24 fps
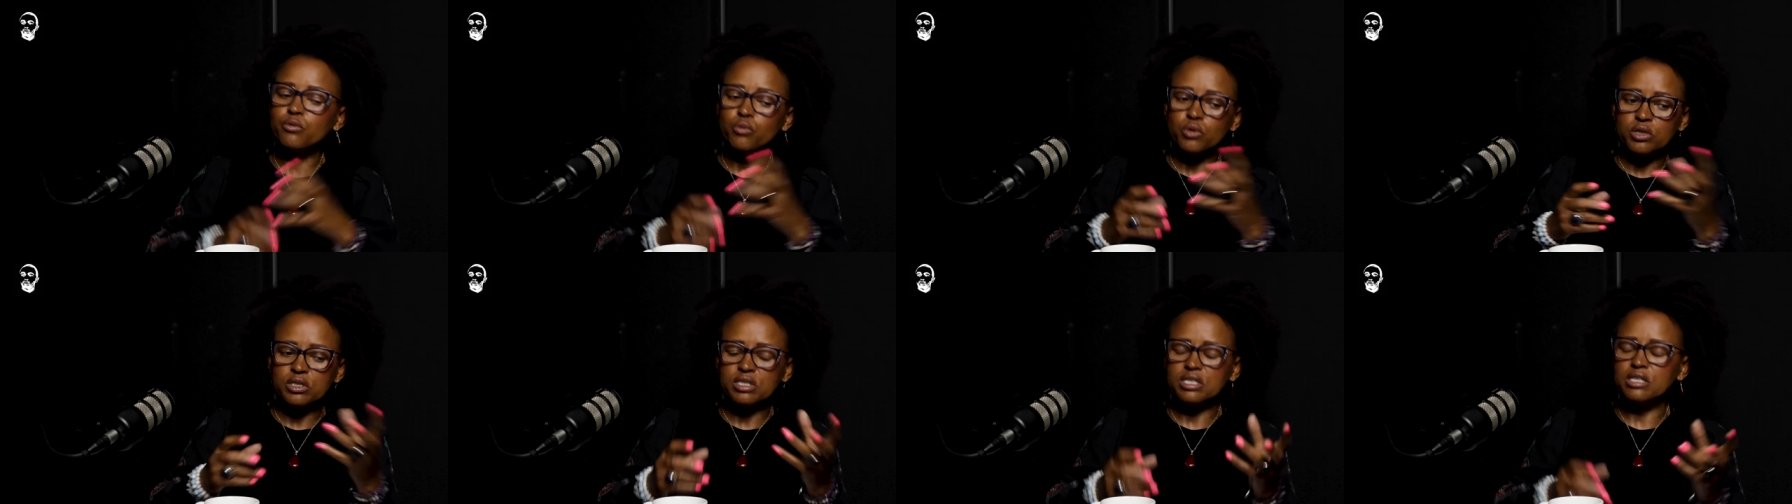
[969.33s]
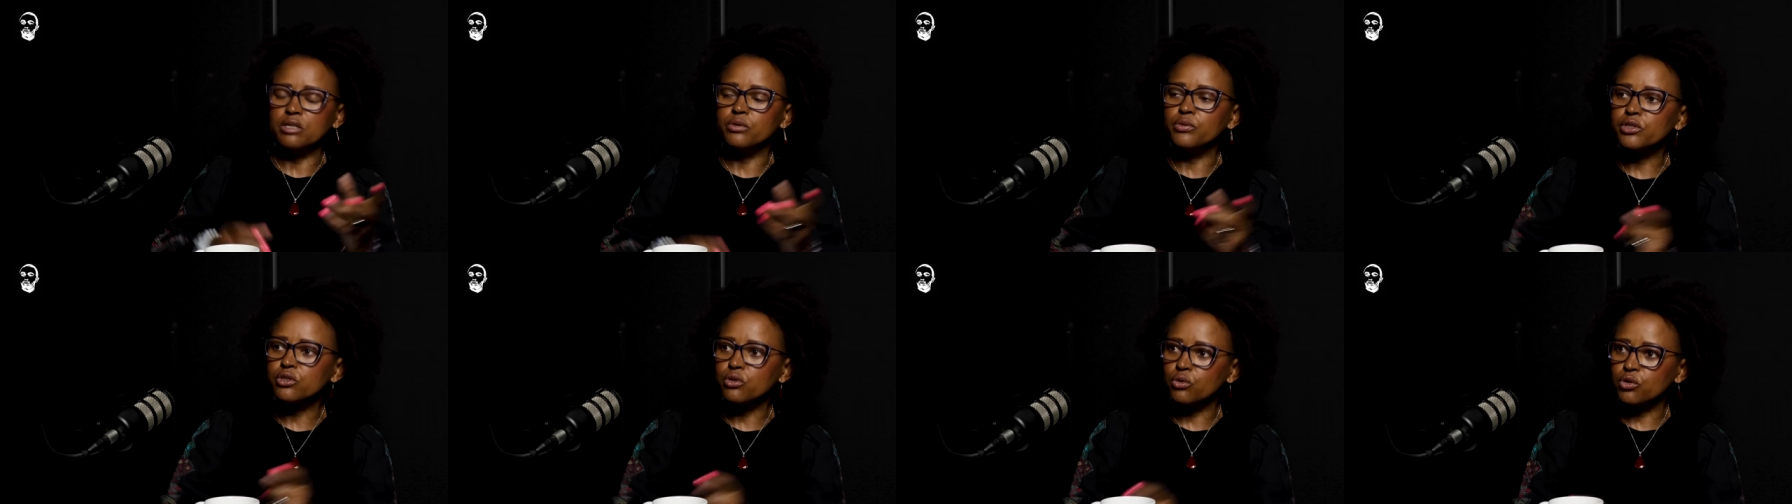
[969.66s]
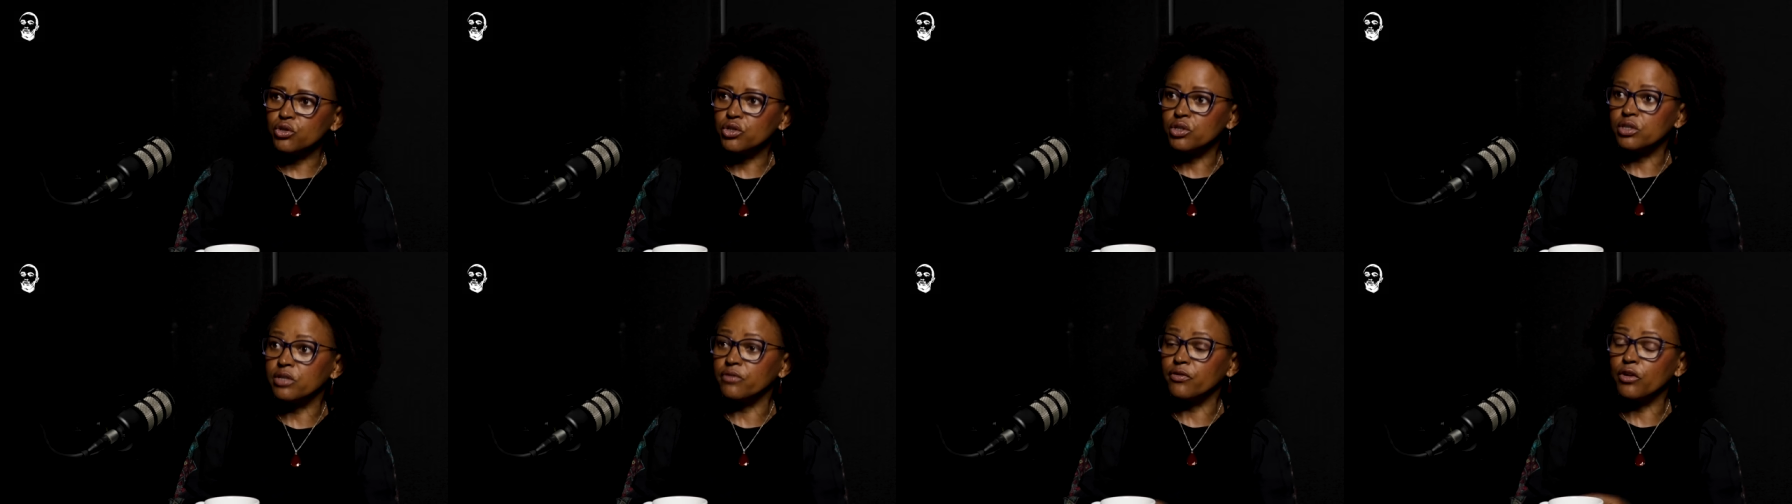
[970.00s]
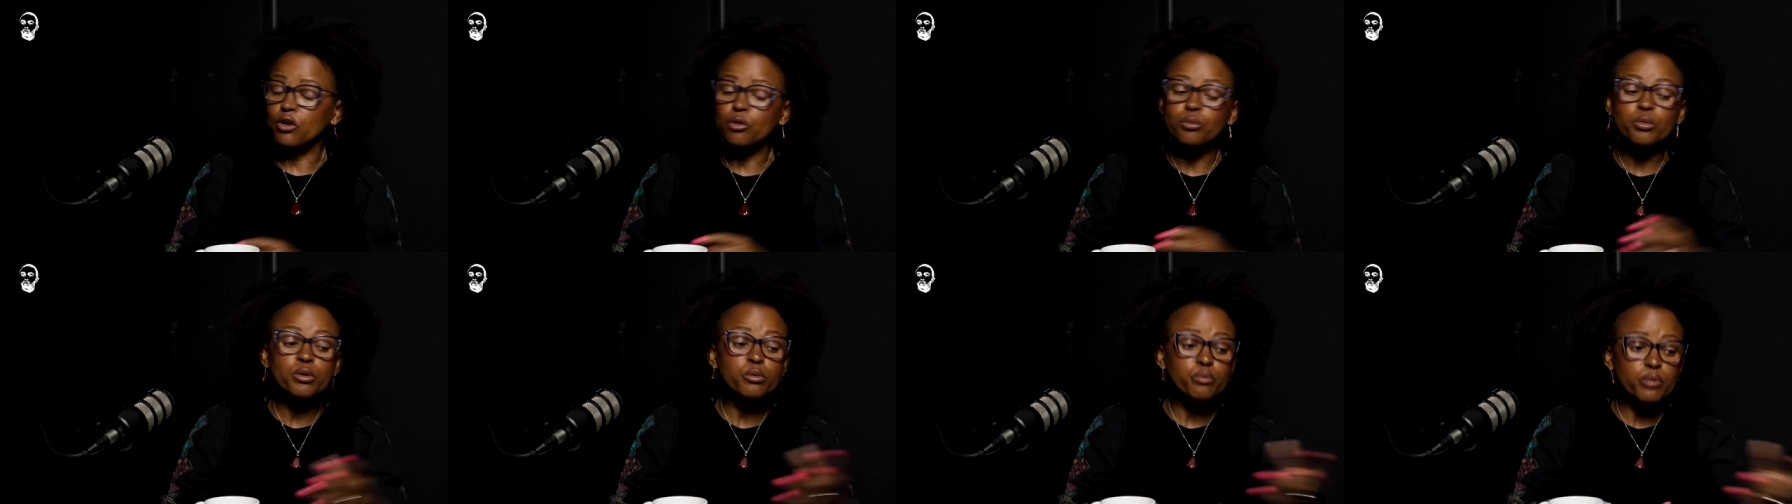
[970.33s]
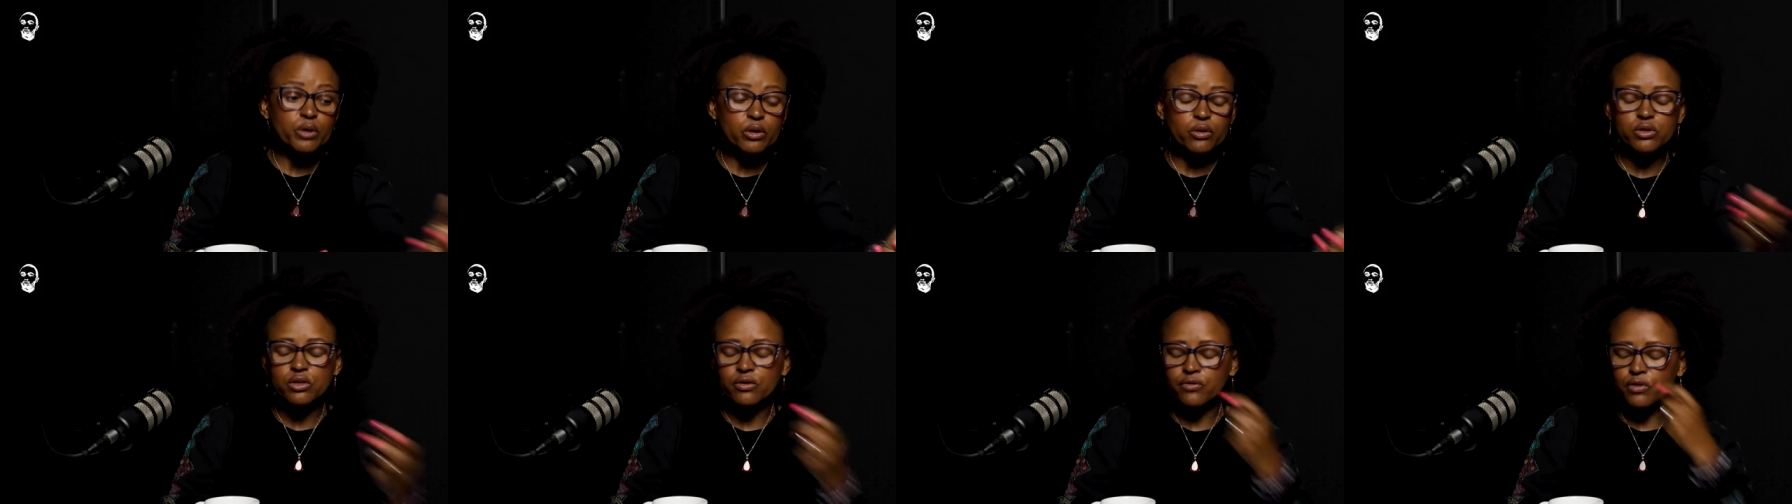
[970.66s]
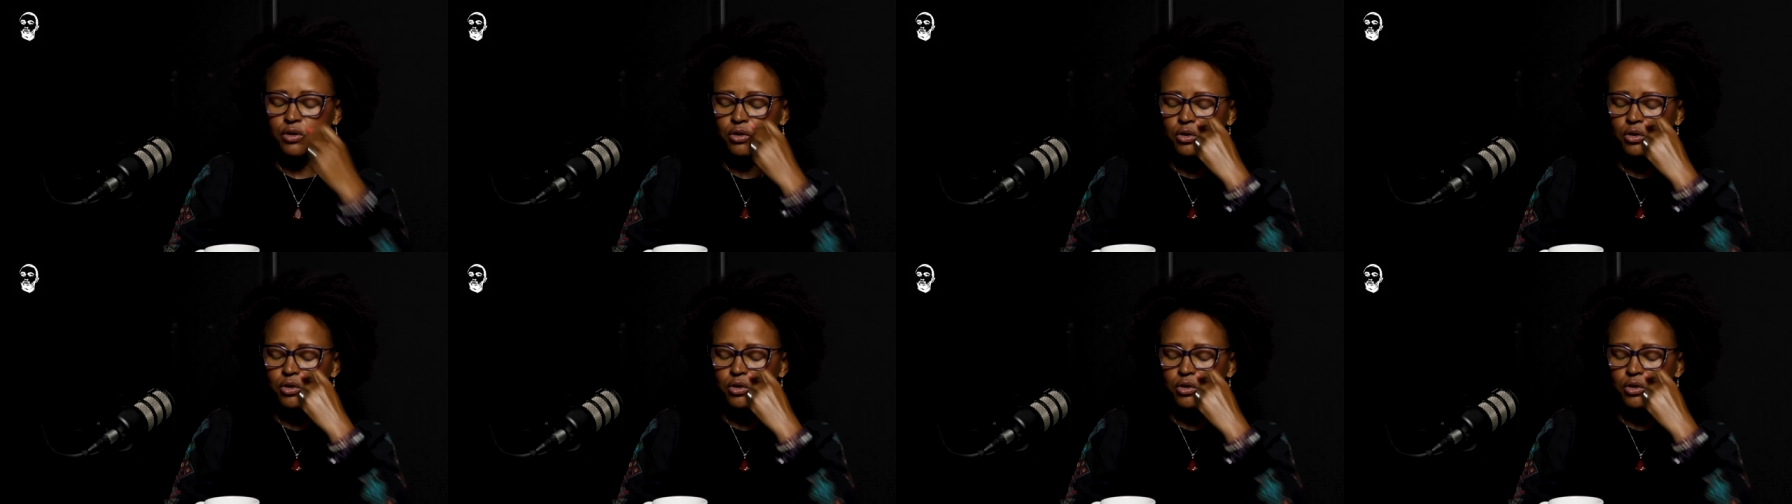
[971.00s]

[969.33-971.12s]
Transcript: will deal with social development because of the